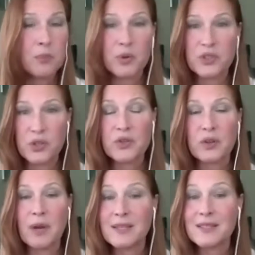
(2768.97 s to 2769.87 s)

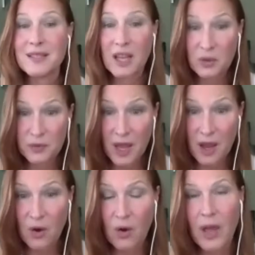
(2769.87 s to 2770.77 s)
producer myself
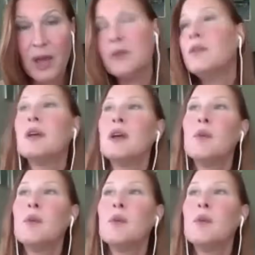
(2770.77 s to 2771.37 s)
now, and